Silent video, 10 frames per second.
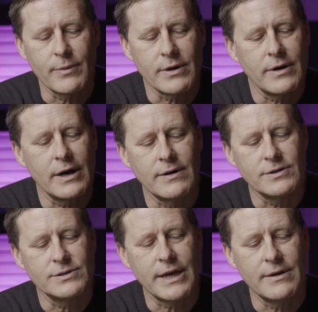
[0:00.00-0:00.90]
We don't
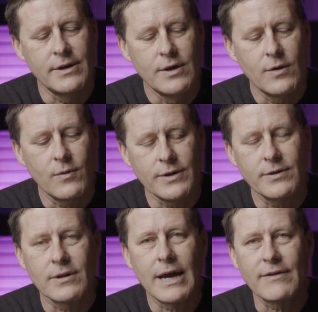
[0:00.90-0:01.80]
understand what
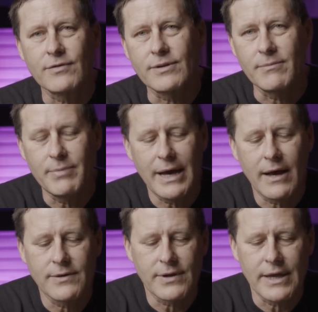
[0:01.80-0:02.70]
their life's really about.